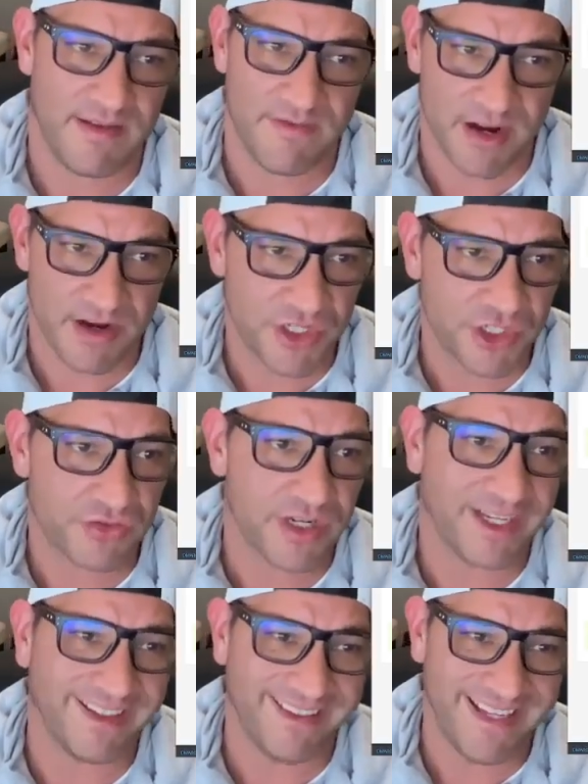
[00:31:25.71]
Very
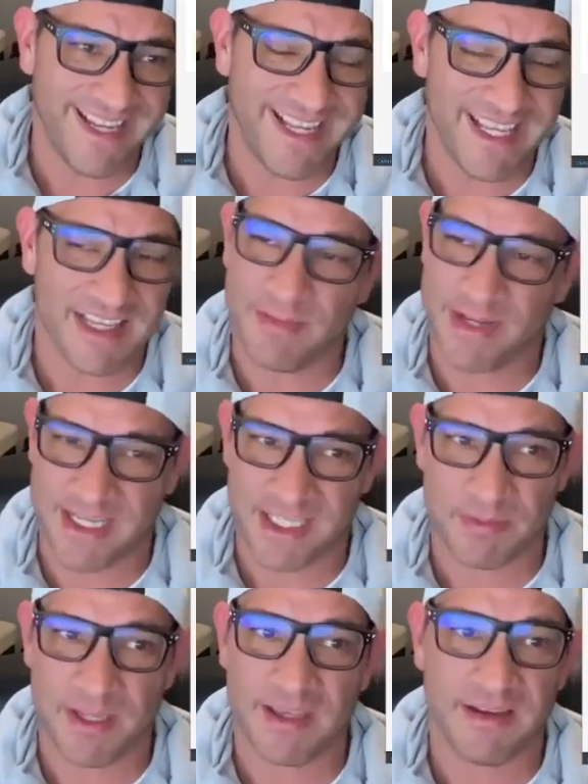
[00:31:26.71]
strict DKIM and
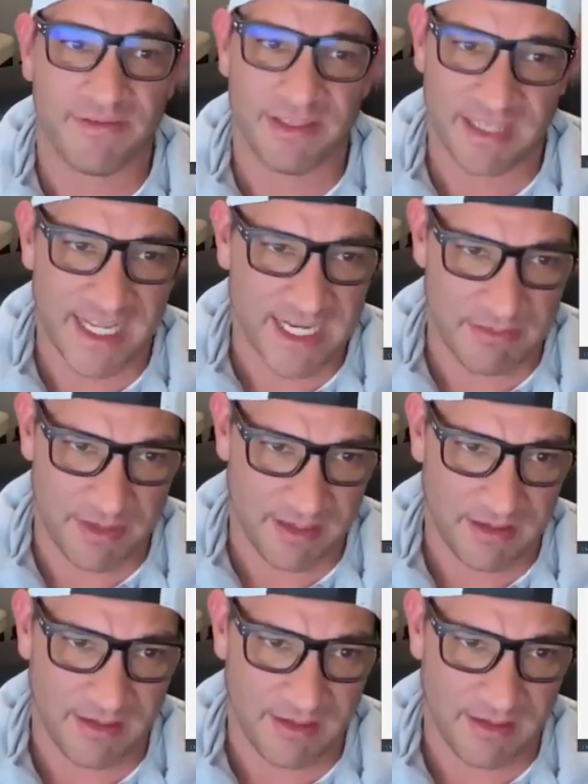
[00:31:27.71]
SPF alignment.